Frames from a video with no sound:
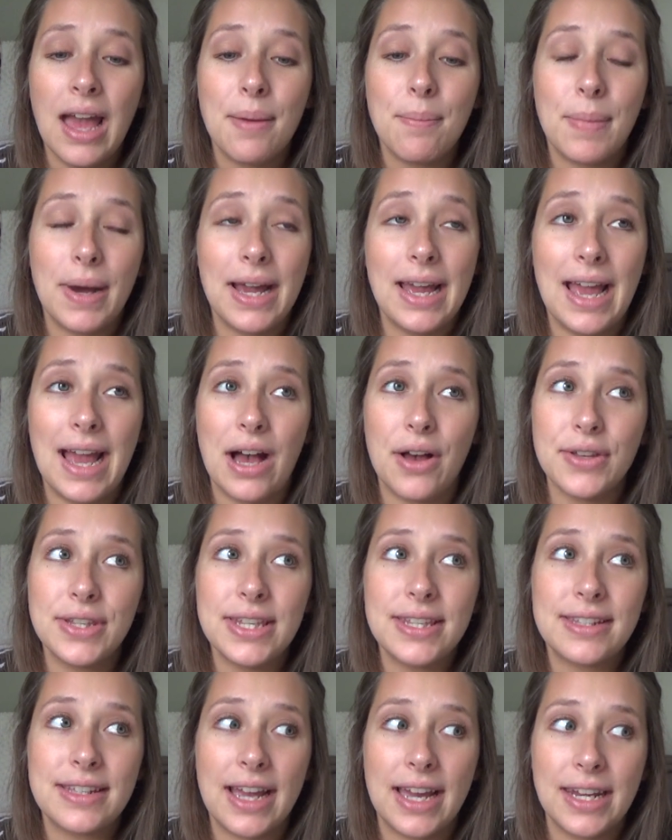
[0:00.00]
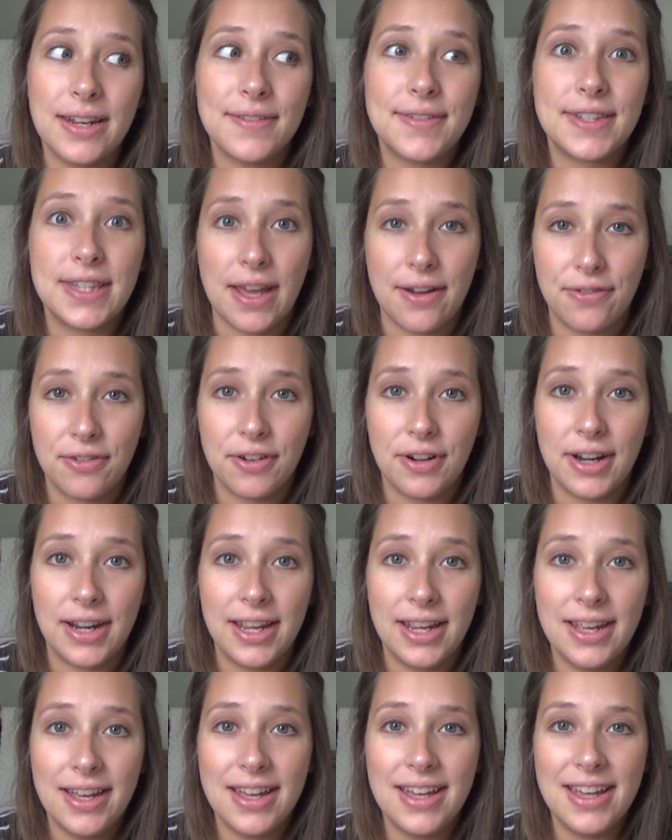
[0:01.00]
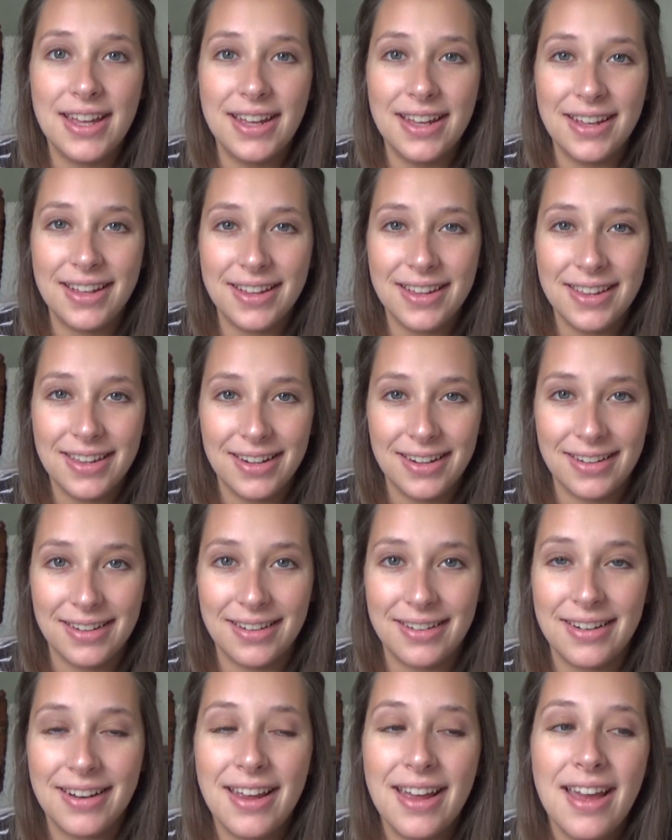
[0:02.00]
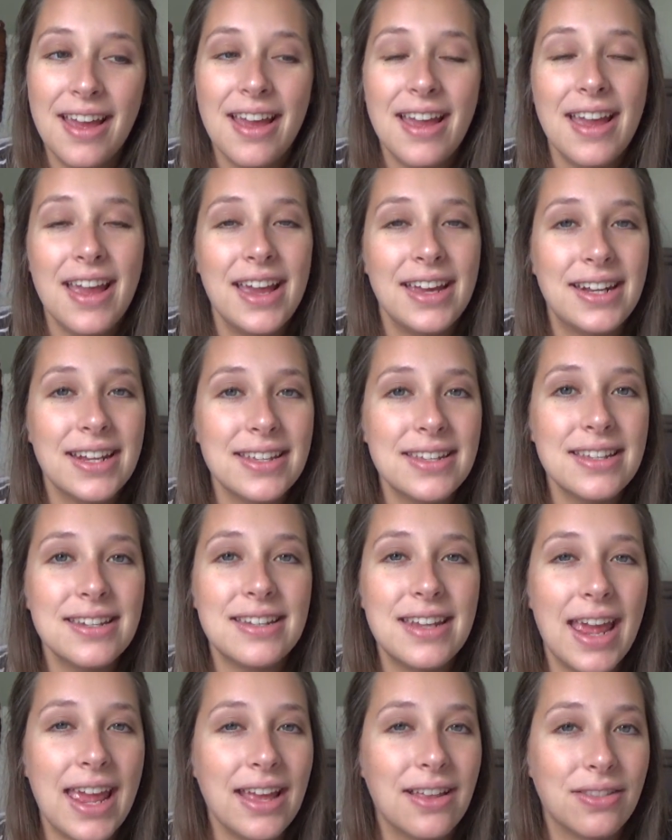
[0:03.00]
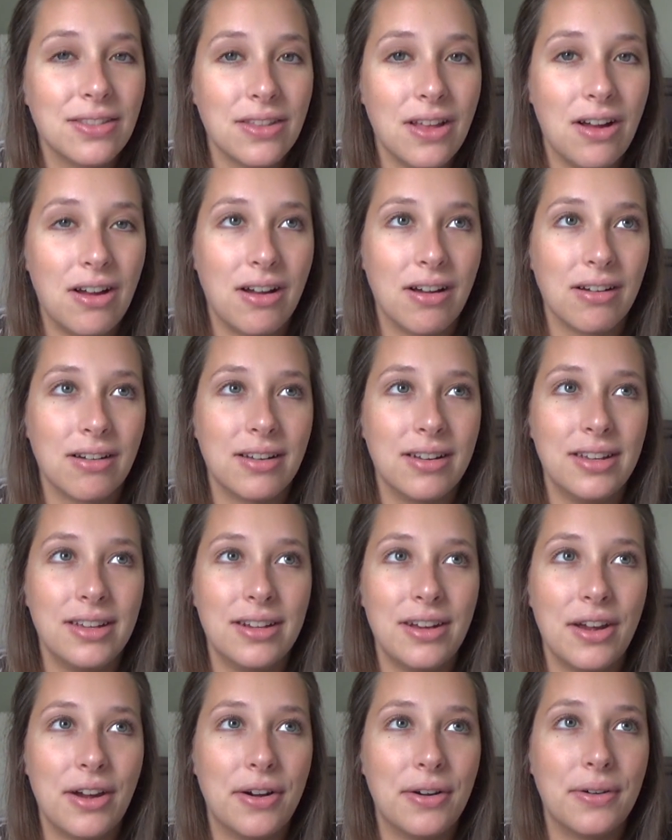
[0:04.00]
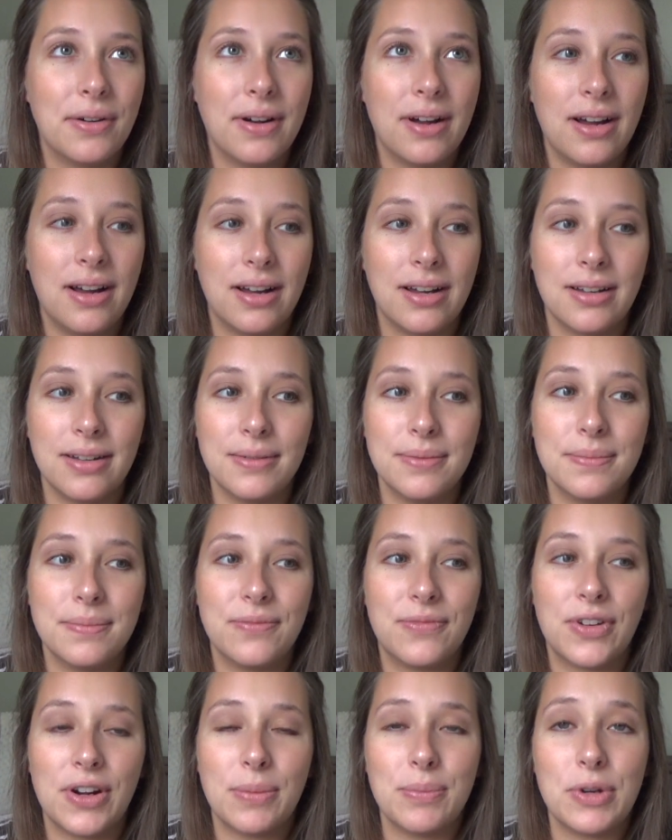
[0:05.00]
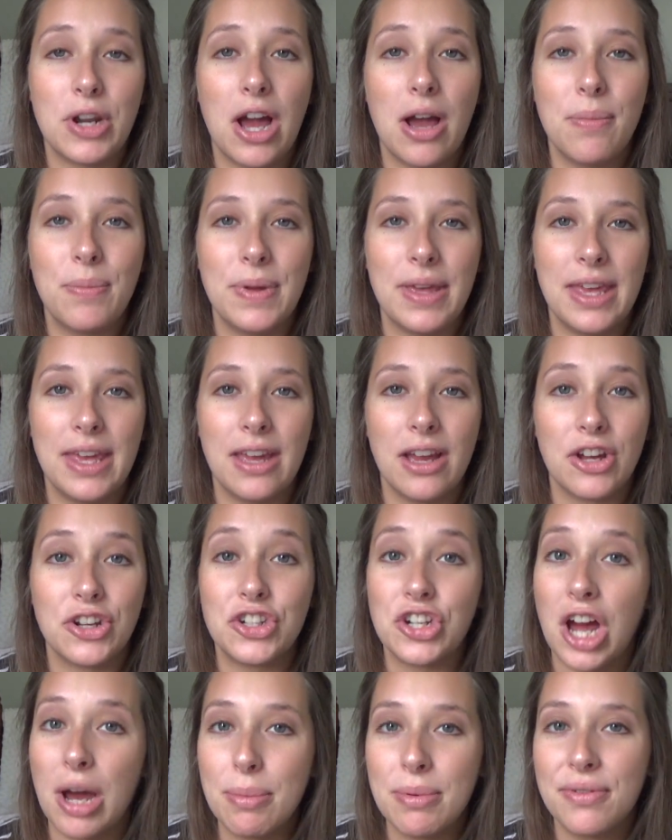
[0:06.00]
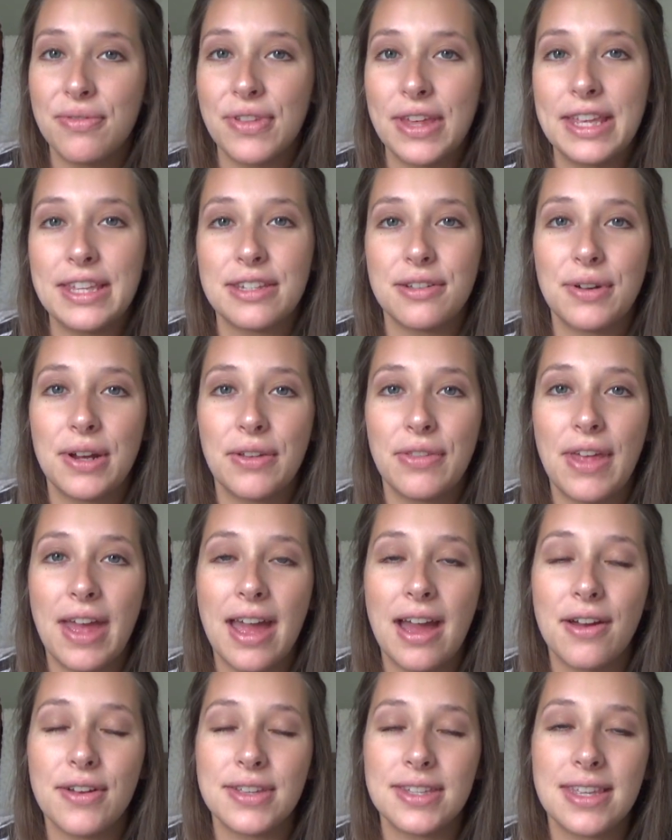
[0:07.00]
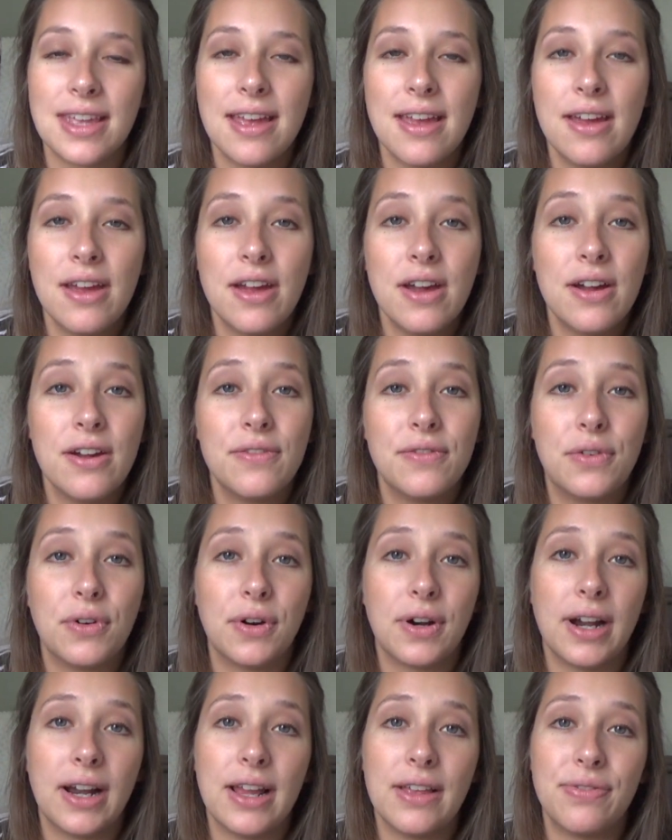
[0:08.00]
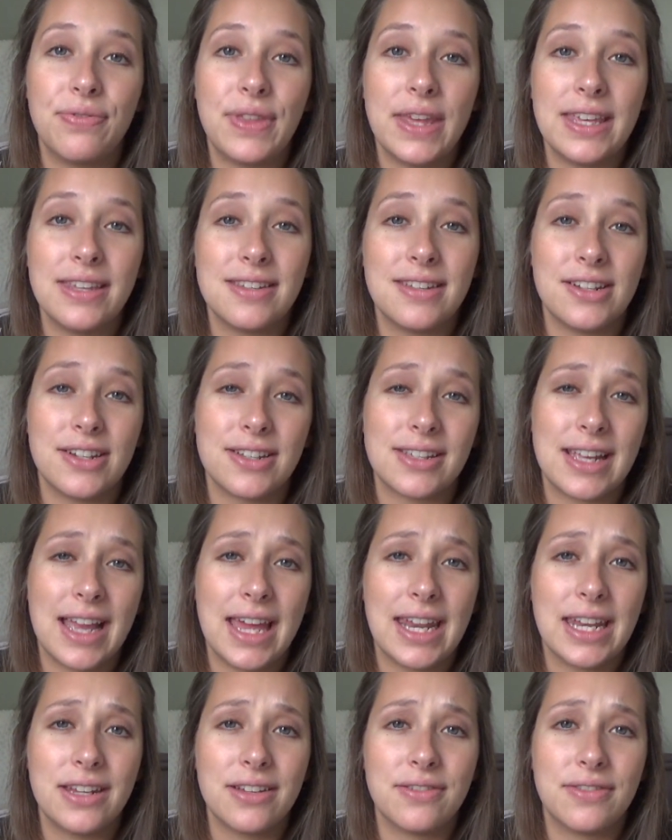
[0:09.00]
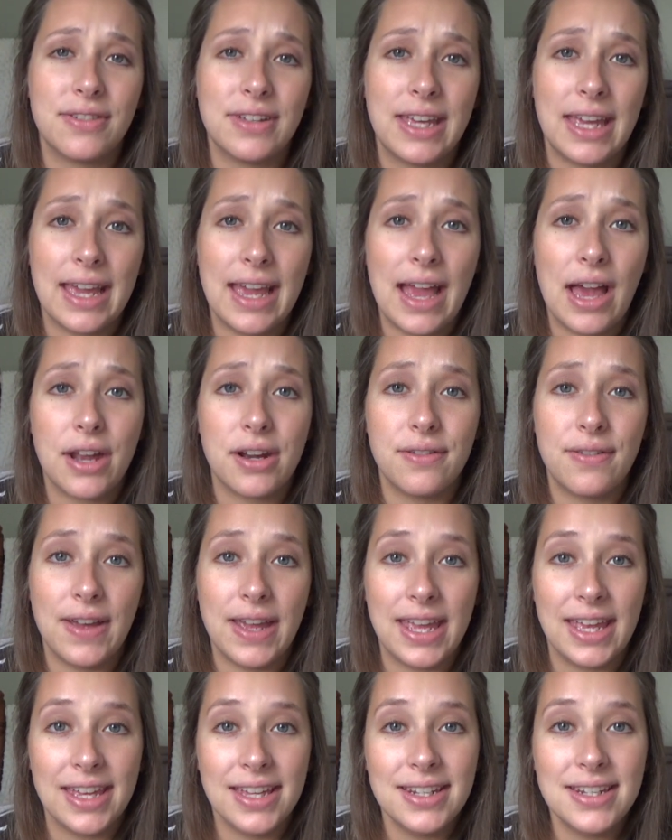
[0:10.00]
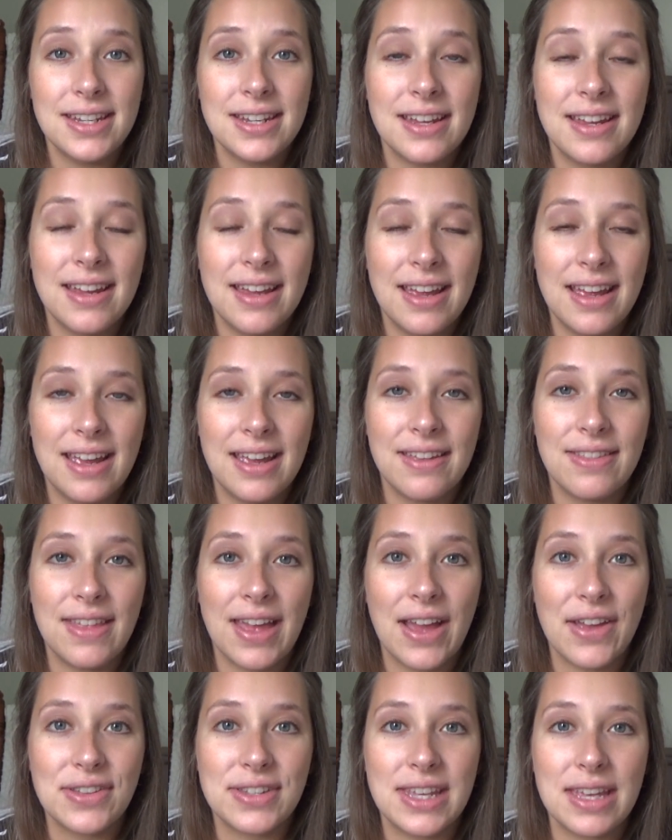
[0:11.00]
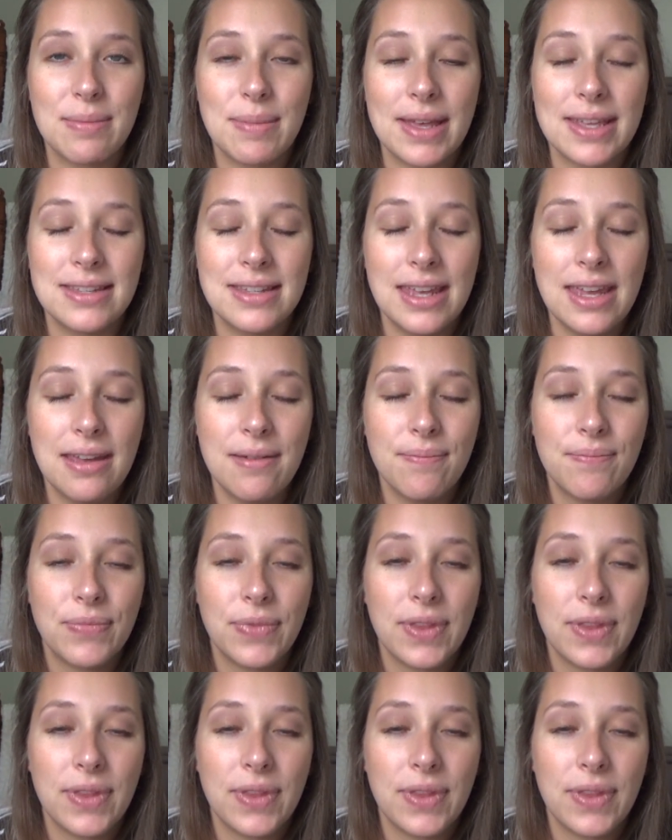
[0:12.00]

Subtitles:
my house is kind of suffering. It doesn't take long, from not being on top of things around the house, for things to just kind of get out of hand and the house get messy.